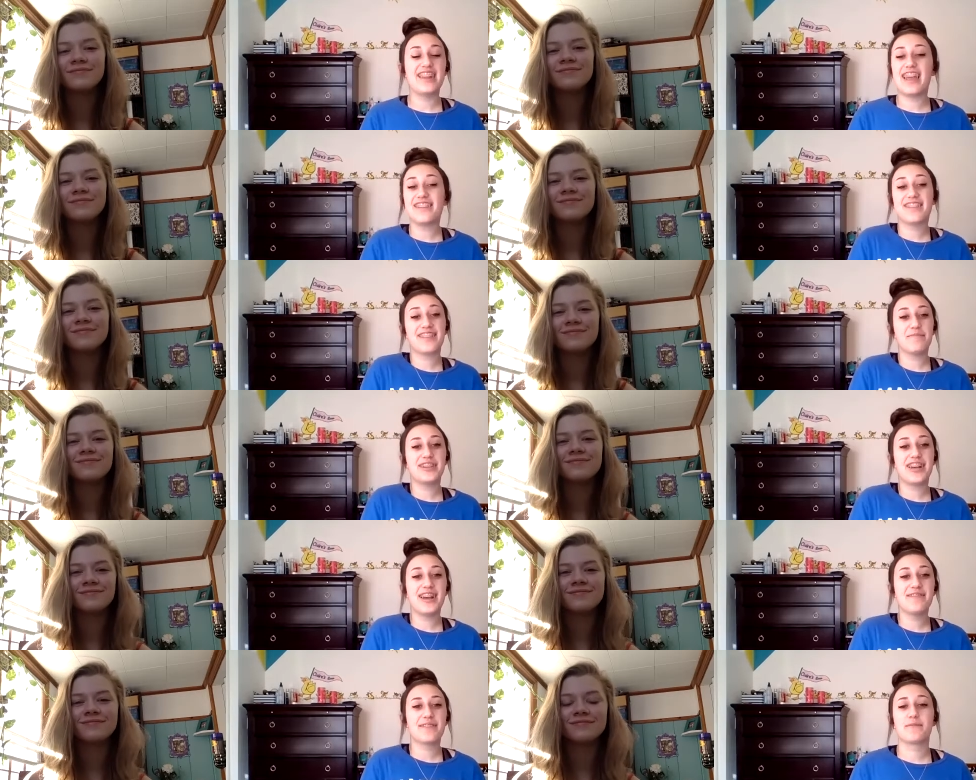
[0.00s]
Speaker 1: and, and
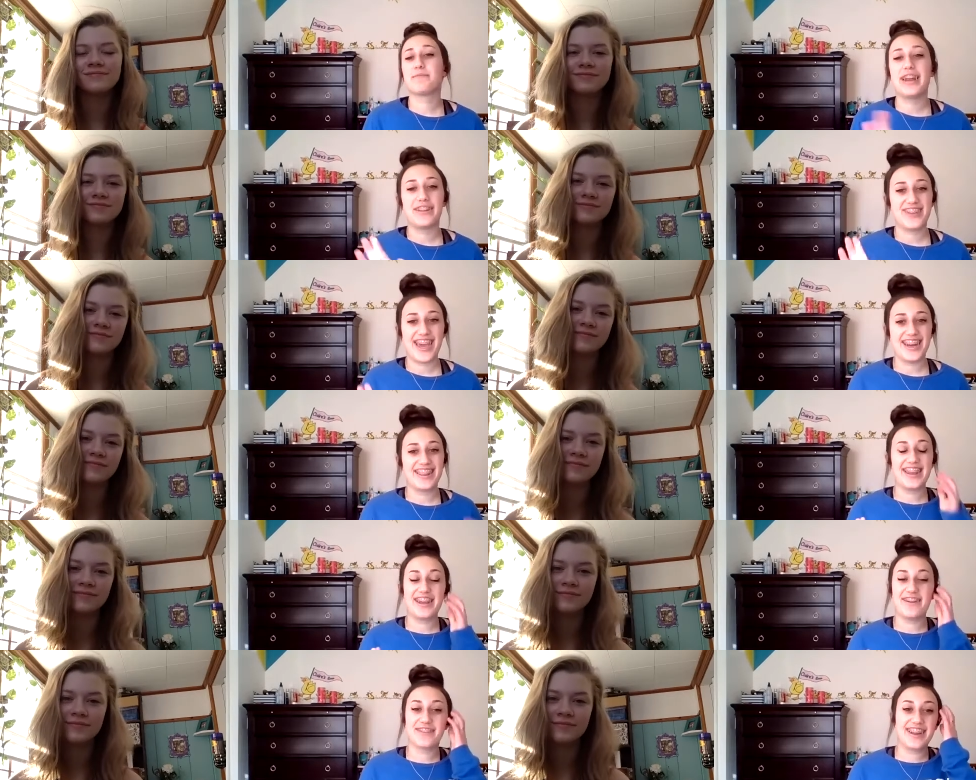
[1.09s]
sometimes we might have to
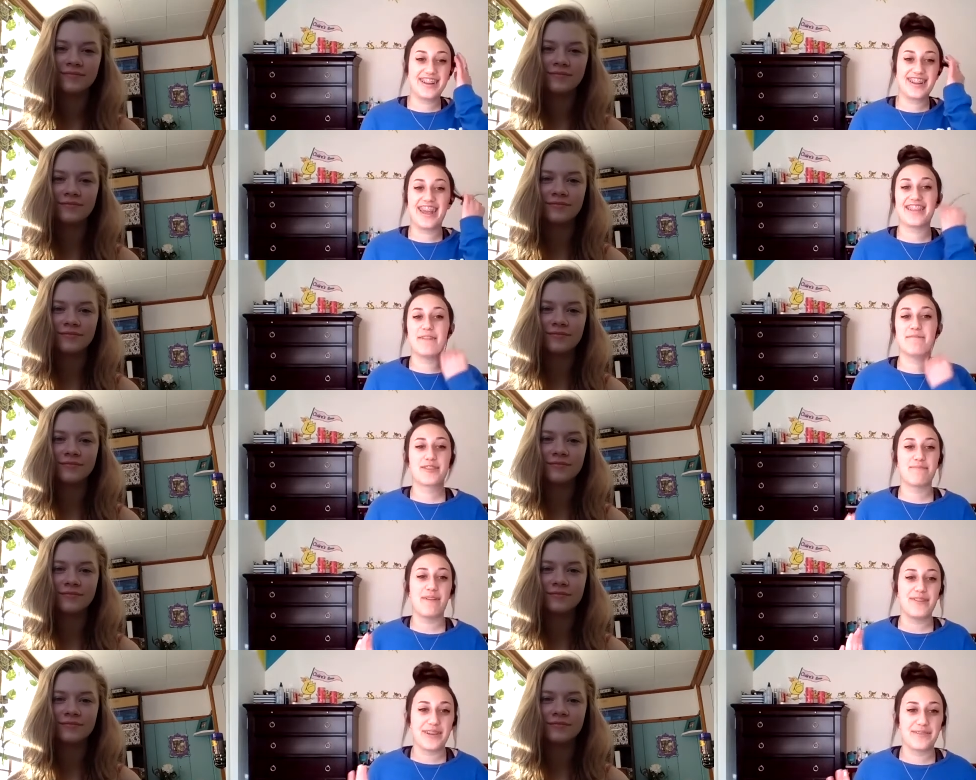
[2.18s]
edit that out in case I'm
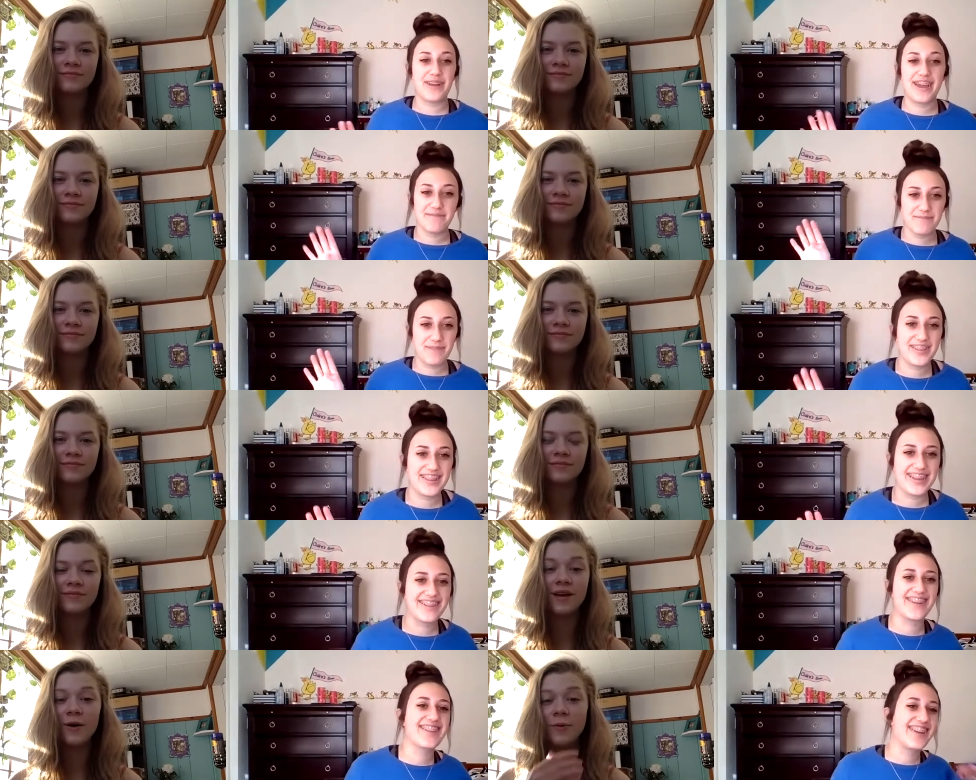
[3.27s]
exposing my
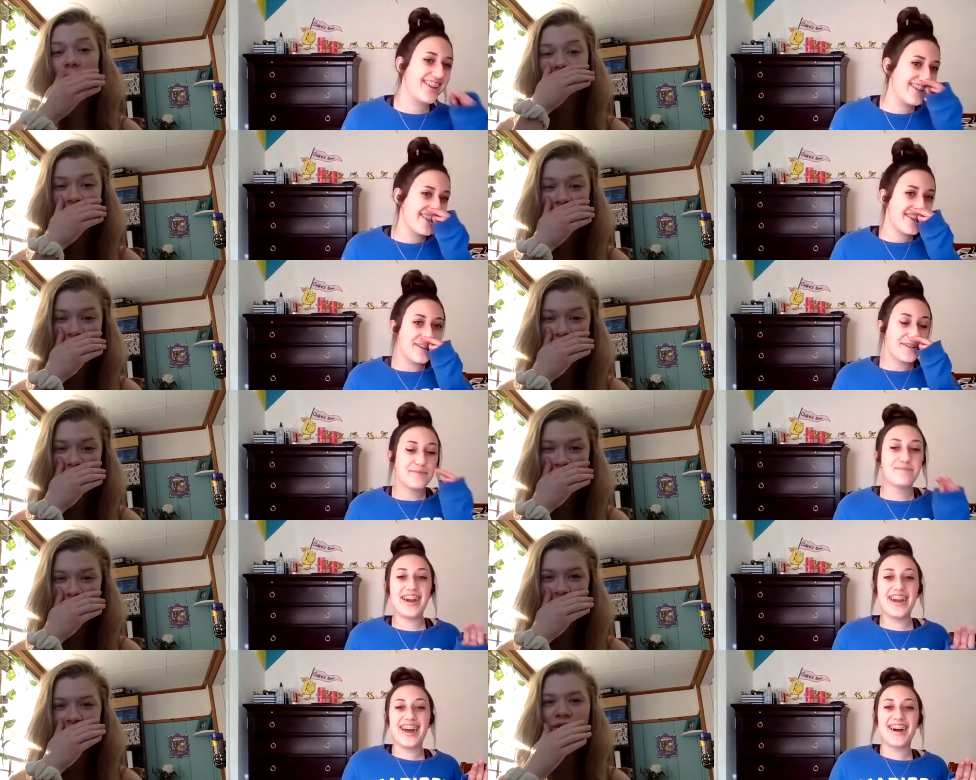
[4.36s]
secrets here
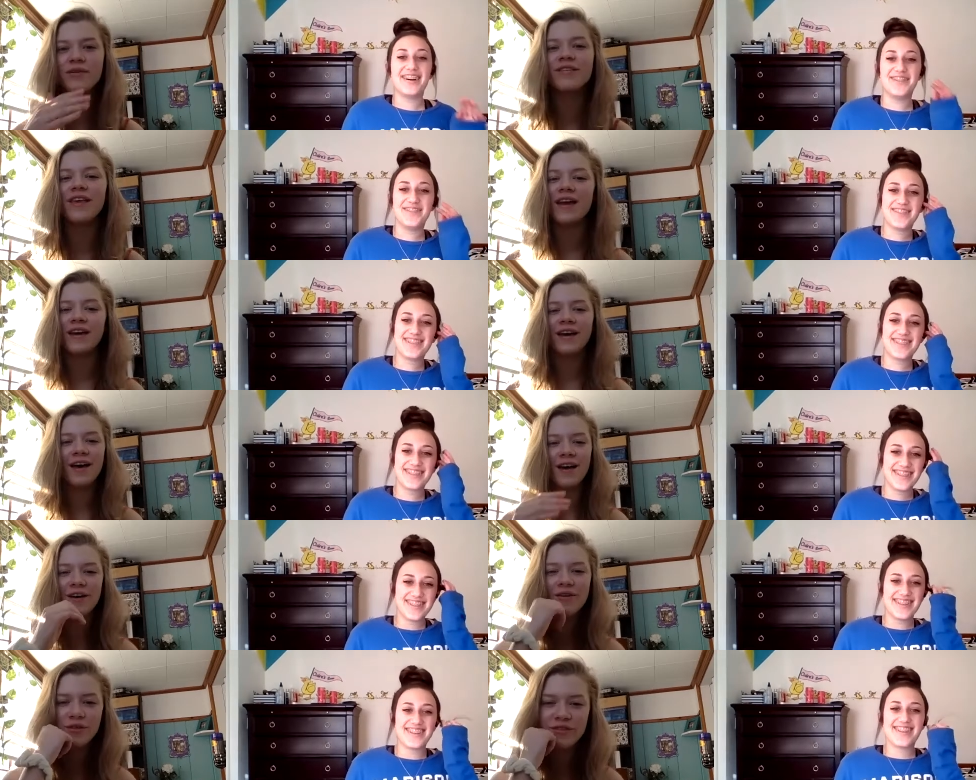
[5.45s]
Speaker 2: but, um, like, huh,
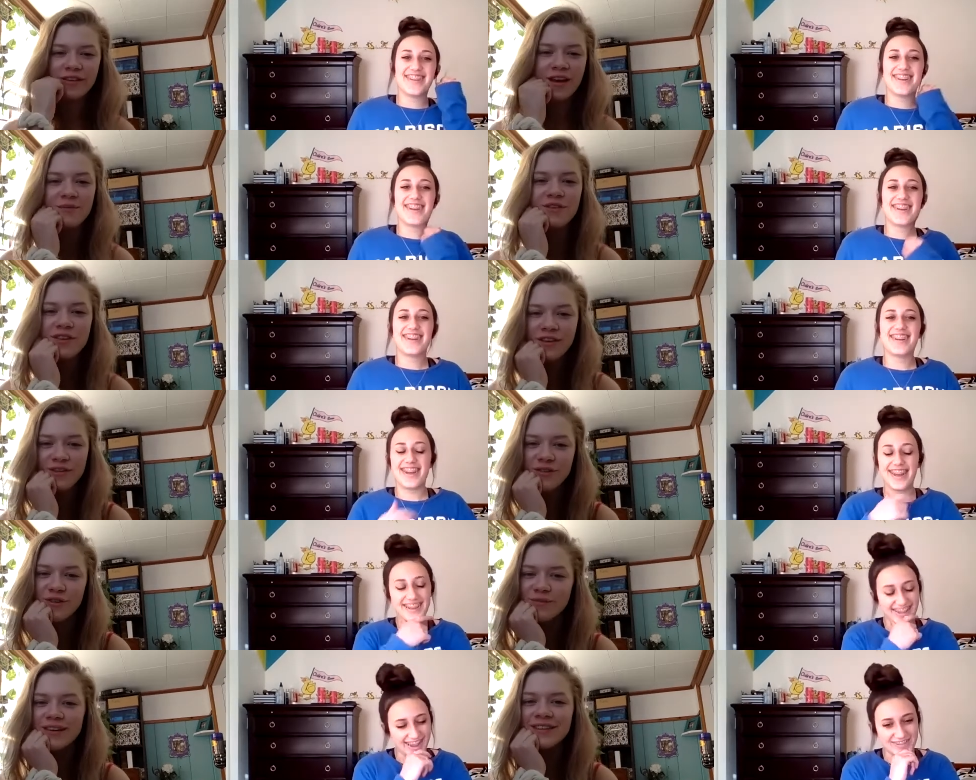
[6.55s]
all those times Claire
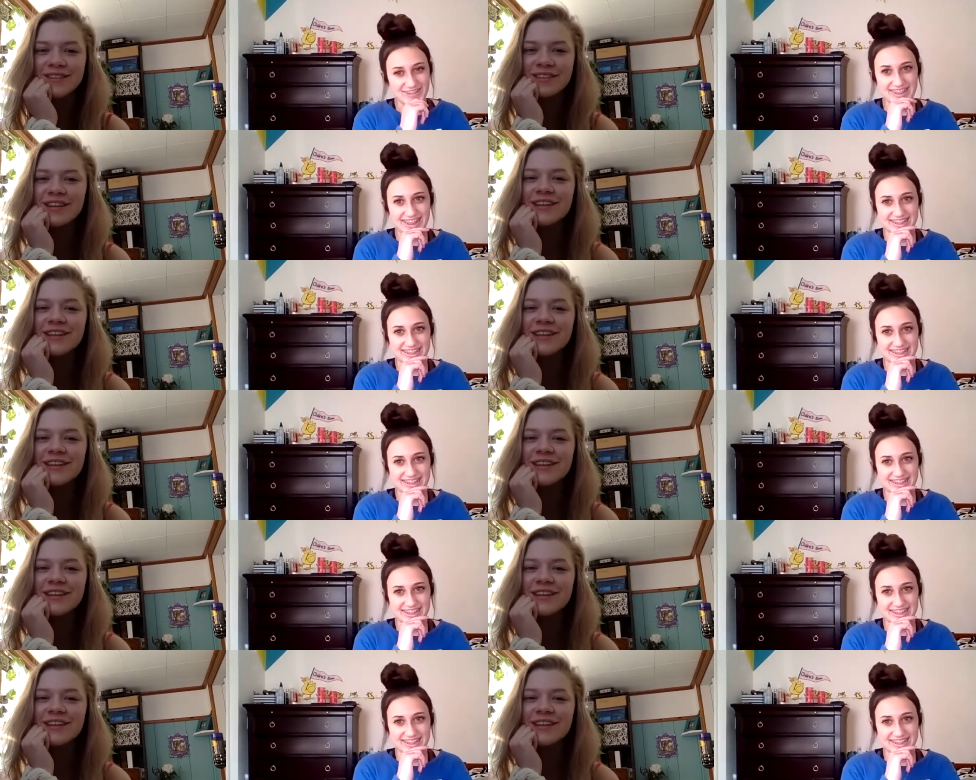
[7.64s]
told me. we